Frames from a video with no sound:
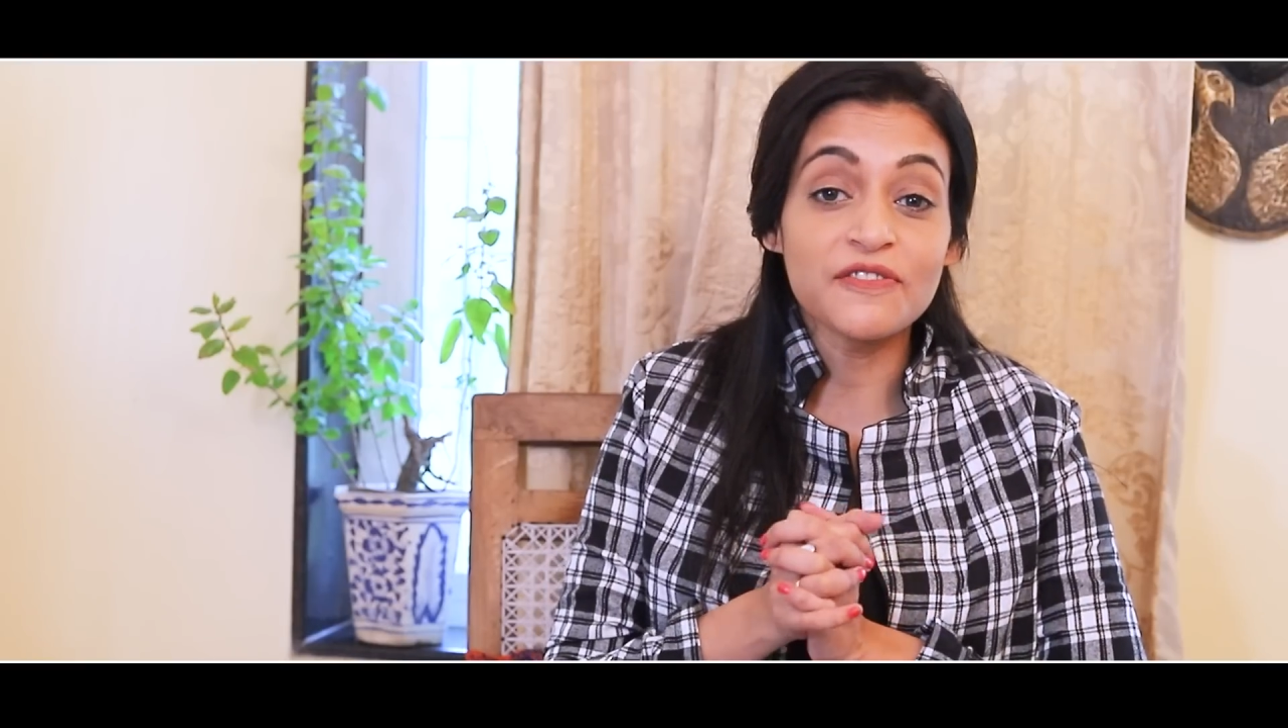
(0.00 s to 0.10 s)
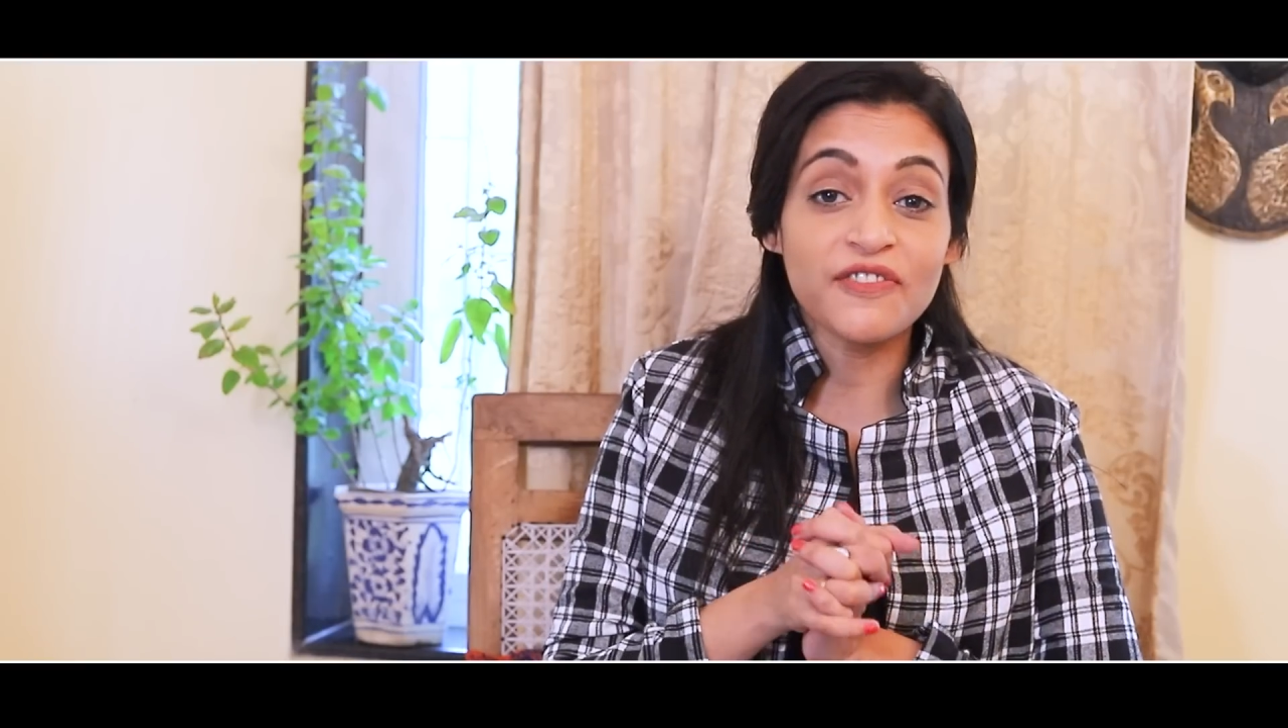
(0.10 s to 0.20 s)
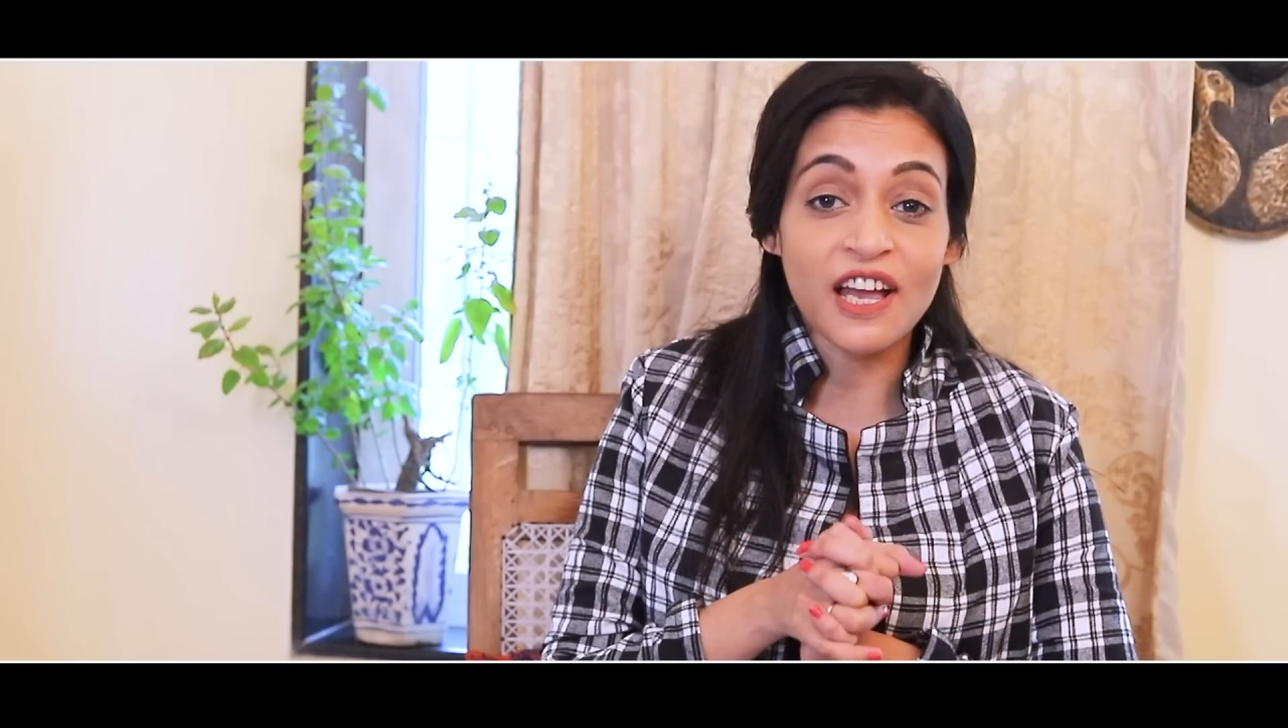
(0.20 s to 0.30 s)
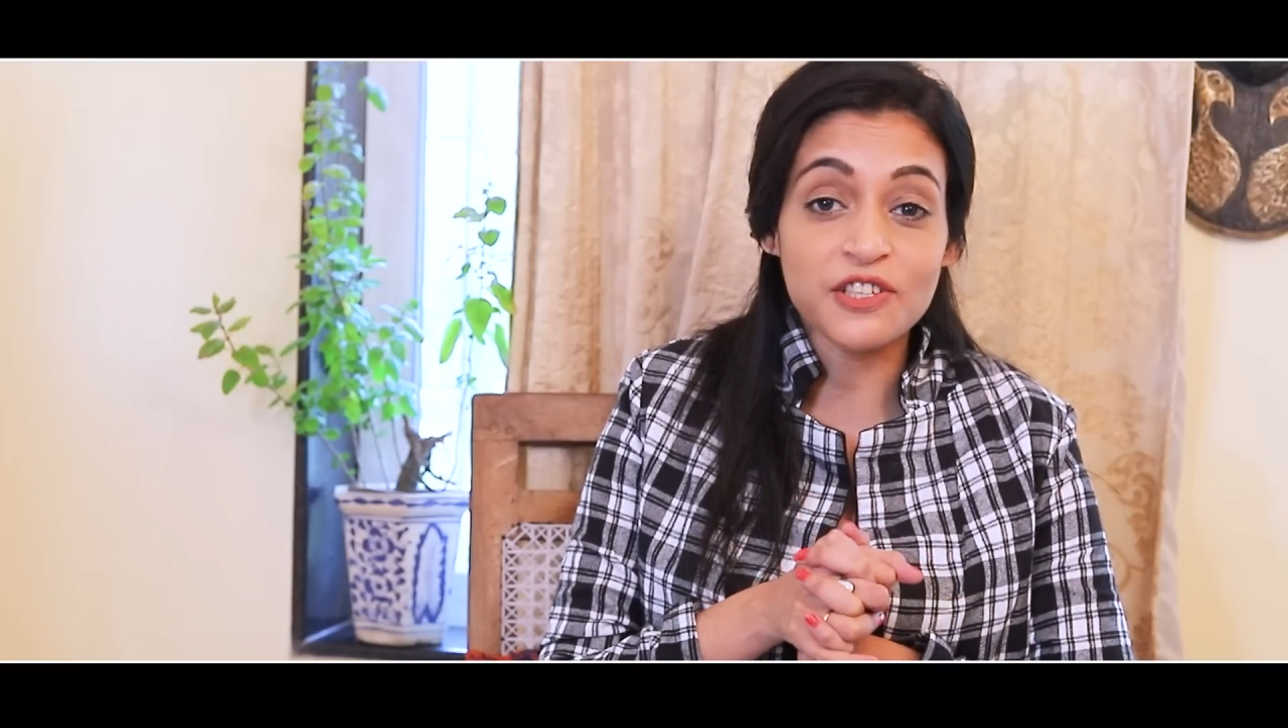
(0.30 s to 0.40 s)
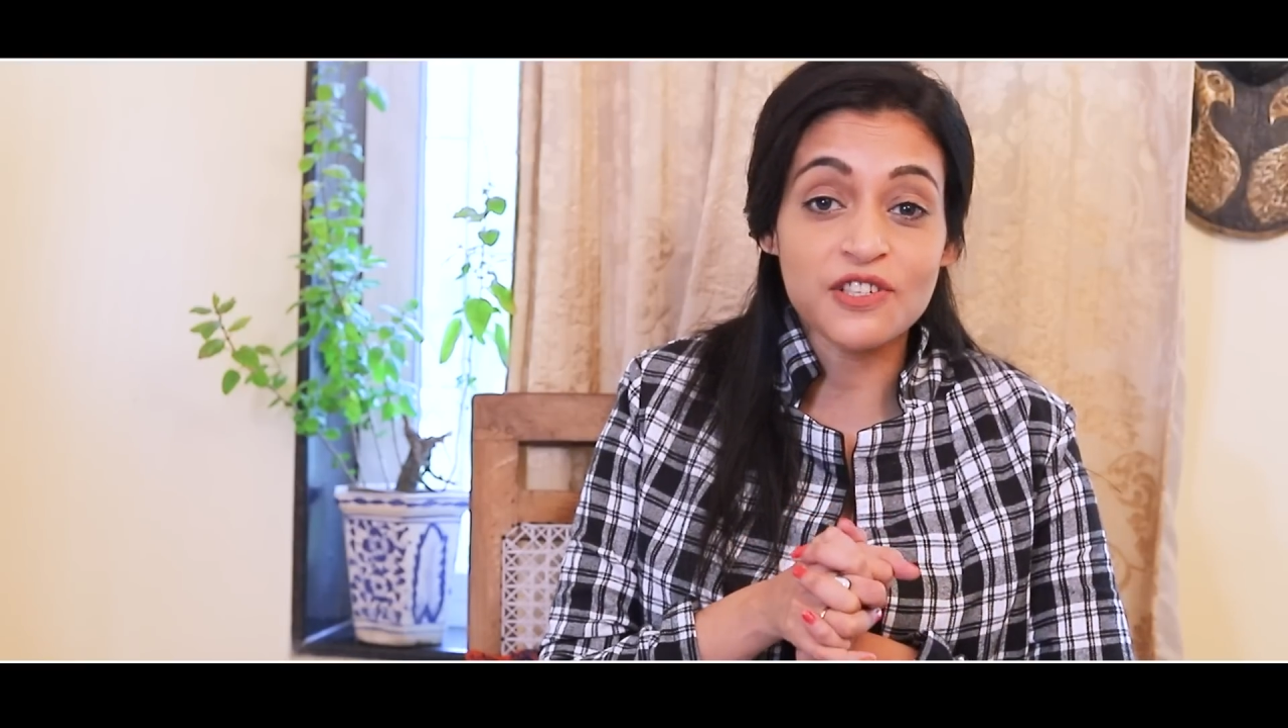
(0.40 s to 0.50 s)

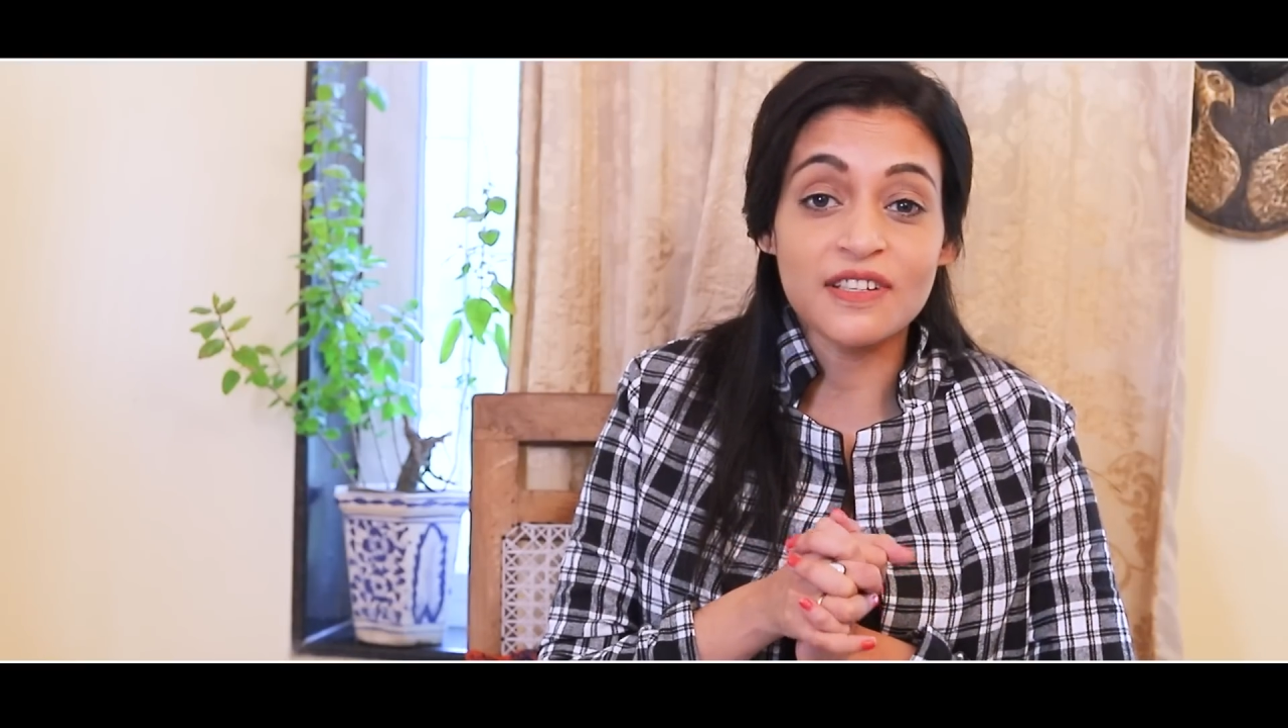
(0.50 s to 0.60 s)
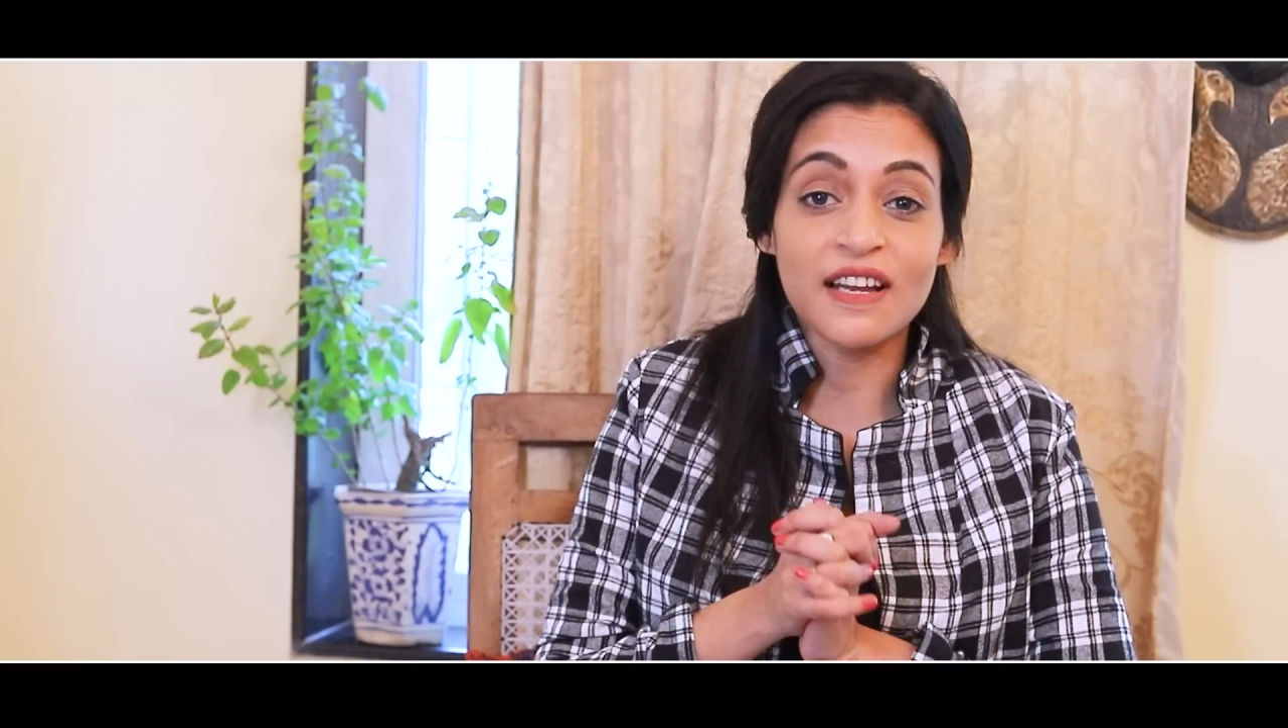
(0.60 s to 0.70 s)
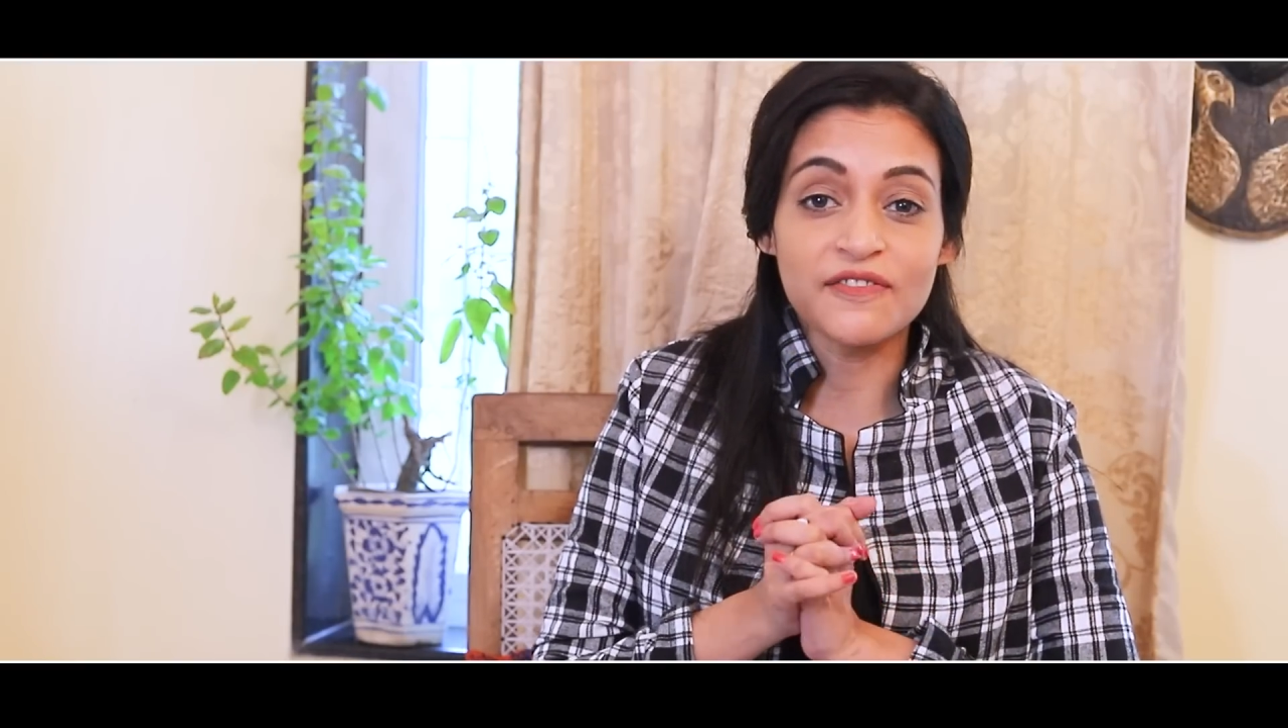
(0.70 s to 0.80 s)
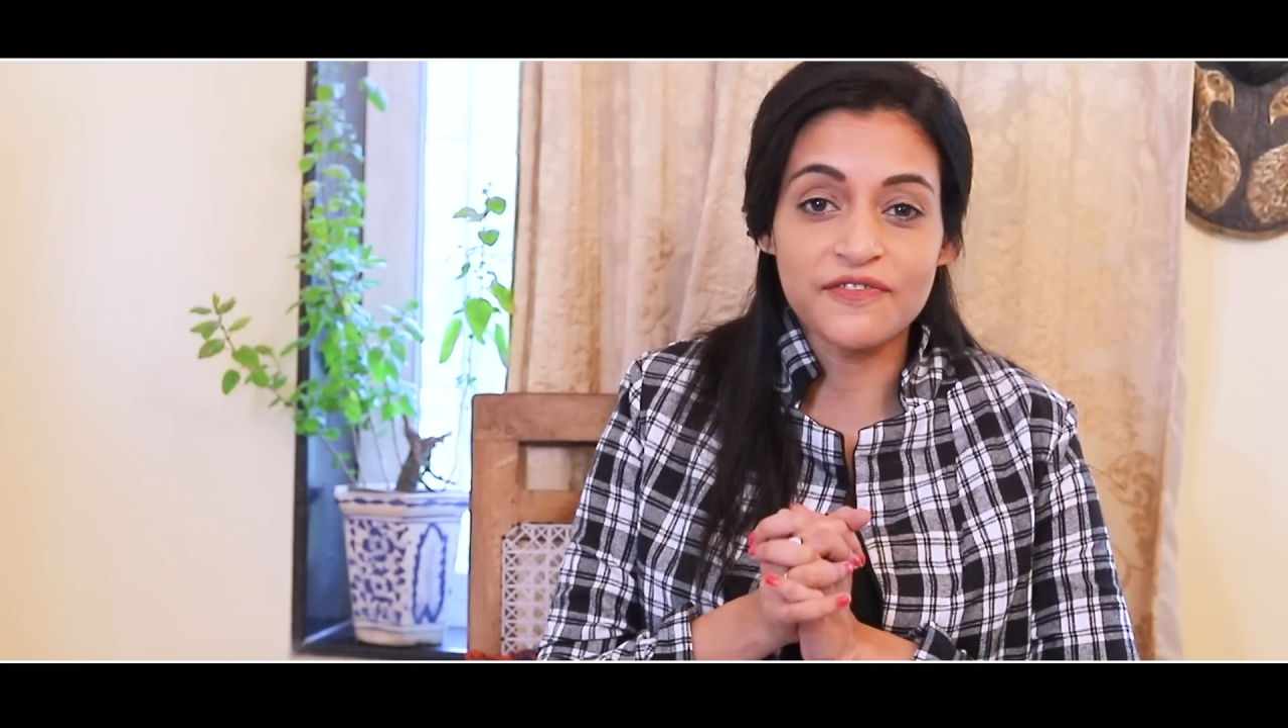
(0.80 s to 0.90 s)
fashion and